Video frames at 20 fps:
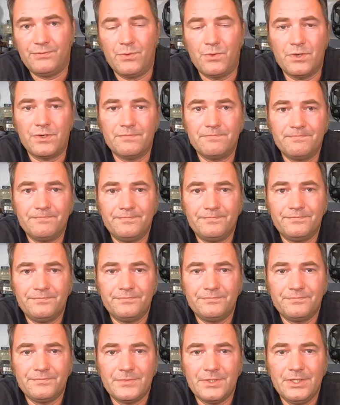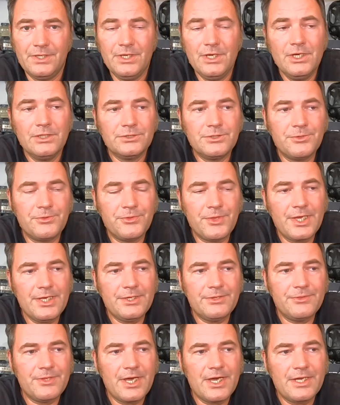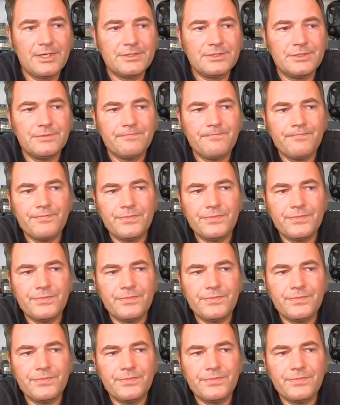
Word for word: for. To think that